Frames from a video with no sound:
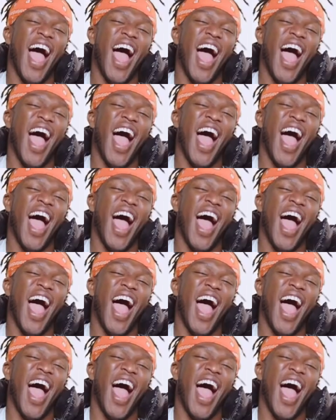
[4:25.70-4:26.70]

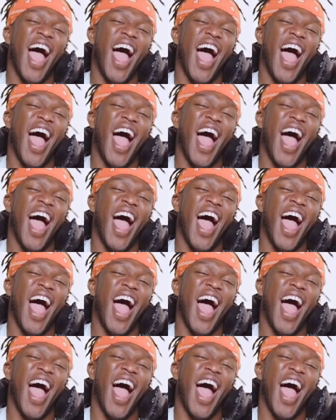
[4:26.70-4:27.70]

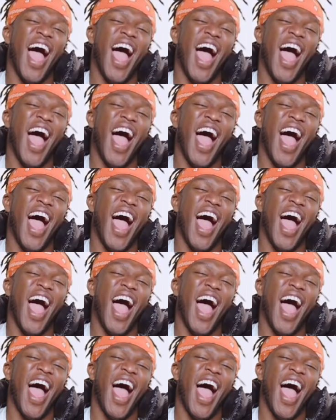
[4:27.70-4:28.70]

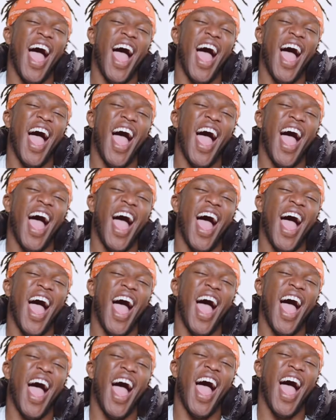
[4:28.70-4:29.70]

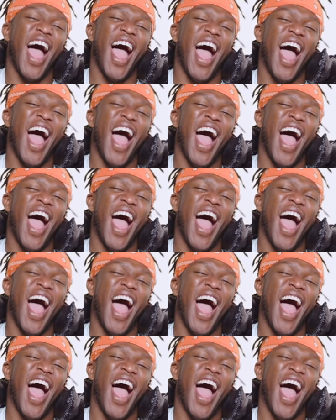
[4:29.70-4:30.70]

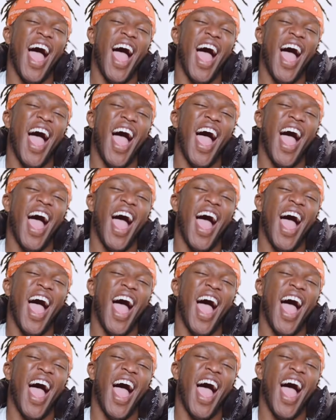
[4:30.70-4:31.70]

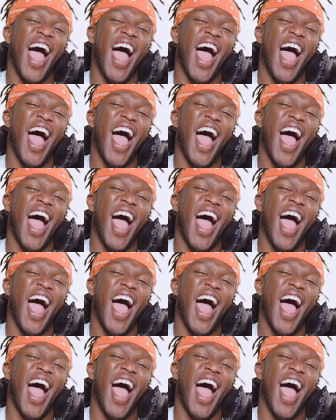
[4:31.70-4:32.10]
This person isn't speaking.